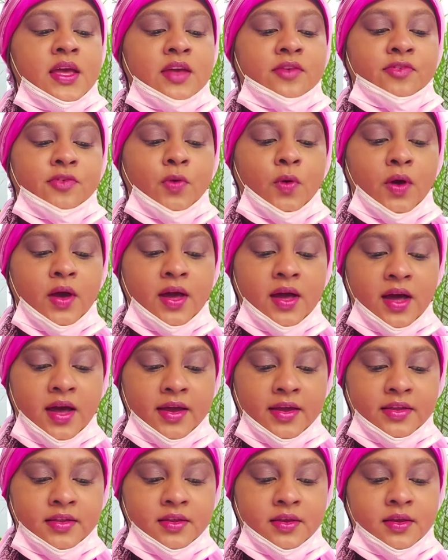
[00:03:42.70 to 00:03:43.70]
If you are
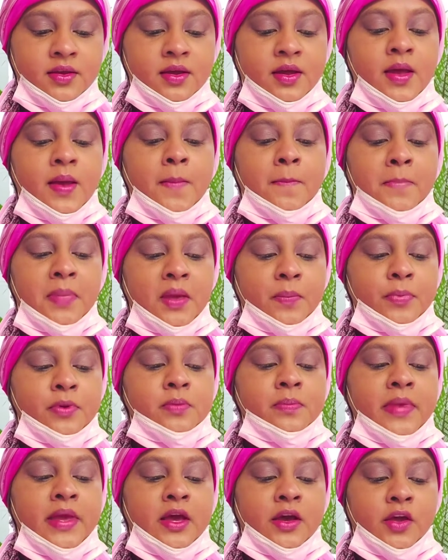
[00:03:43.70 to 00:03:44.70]
kind, people
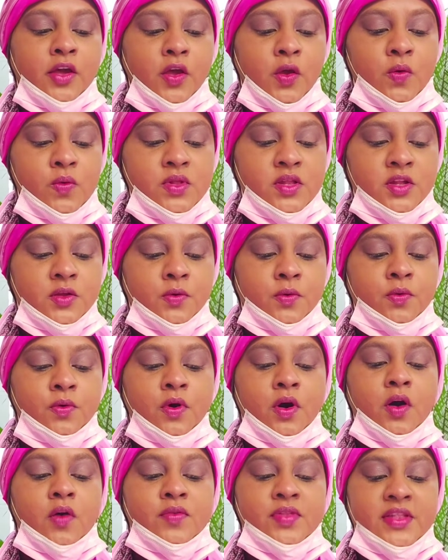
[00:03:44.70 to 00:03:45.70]
may accuse you
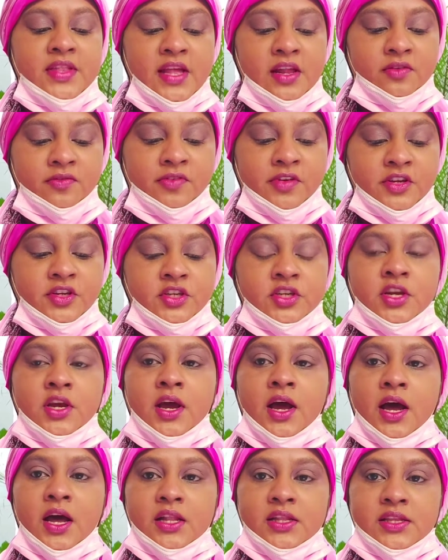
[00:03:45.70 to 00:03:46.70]
of selfish,
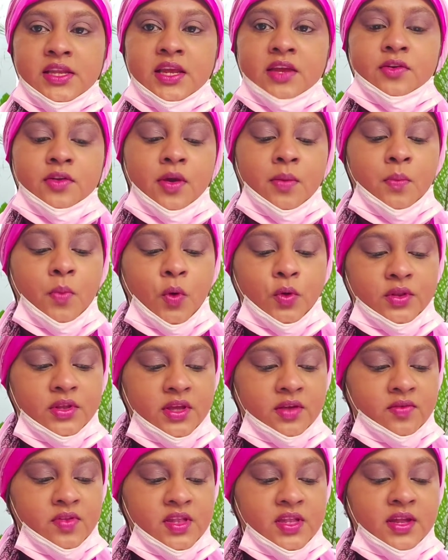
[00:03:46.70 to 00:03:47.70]
ulterior
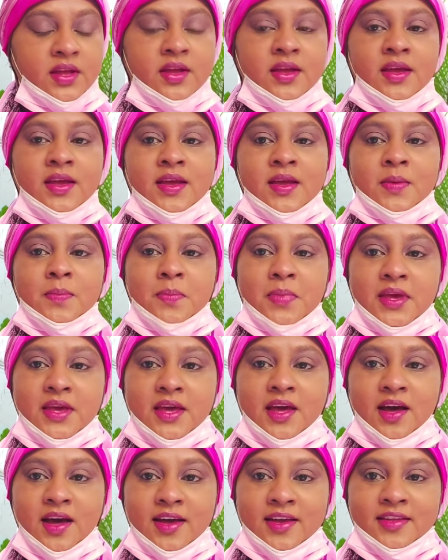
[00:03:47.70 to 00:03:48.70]
motives. Be
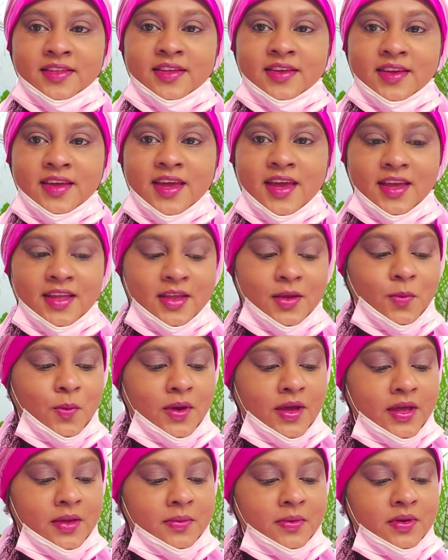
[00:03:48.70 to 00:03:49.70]
kind
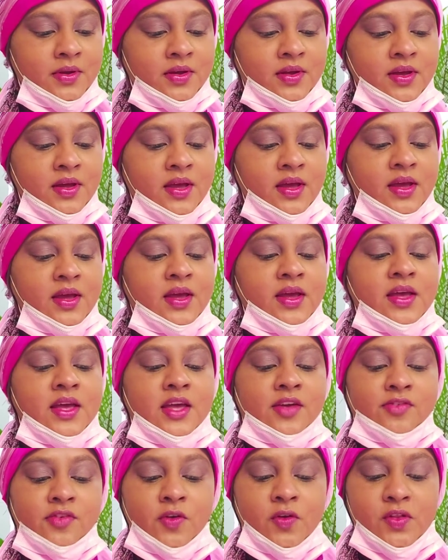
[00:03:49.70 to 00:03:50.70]
anyway.
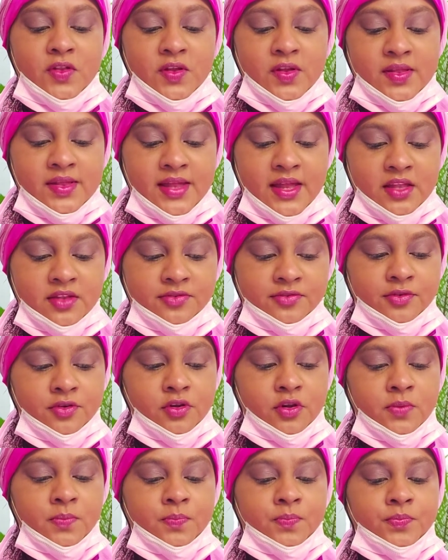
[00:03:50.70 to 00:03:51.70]
If you're
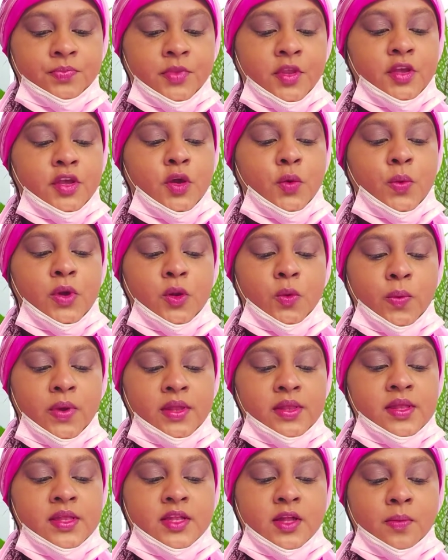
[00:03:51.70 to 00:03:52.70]
successful, you will
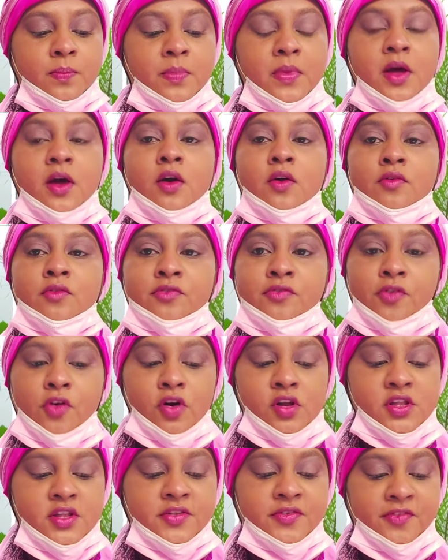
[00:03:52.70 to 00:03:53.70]
win some
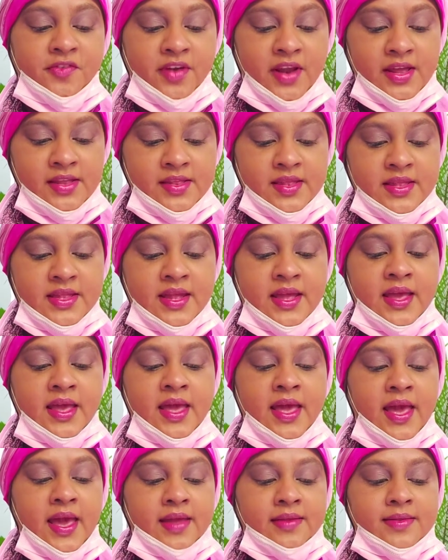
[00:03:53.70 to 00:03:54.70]
false friends
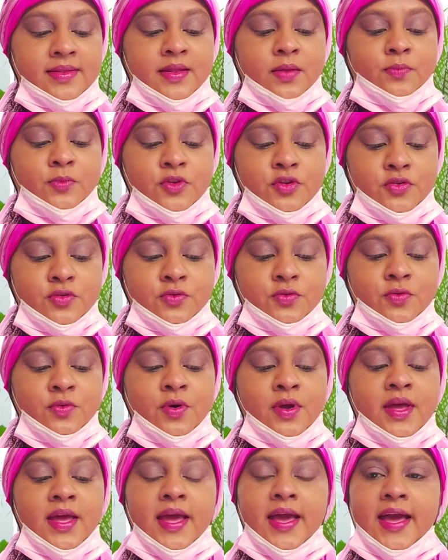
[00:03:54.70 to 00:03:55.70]
and some true
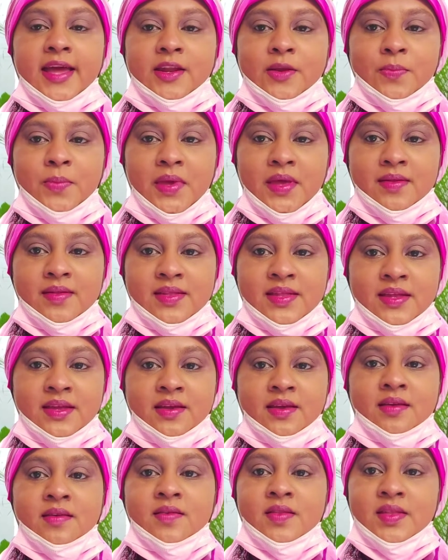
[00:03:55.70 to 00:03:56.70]
enemies.
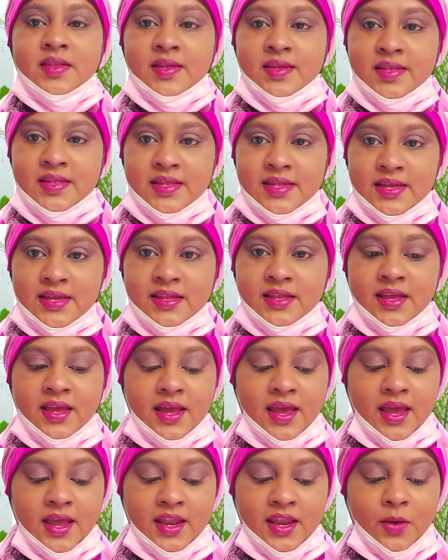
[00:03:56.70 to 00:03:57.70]
Succeed
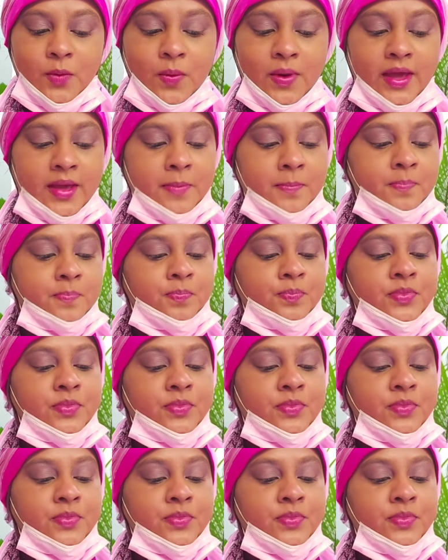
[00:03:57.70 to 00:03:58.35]
anyway.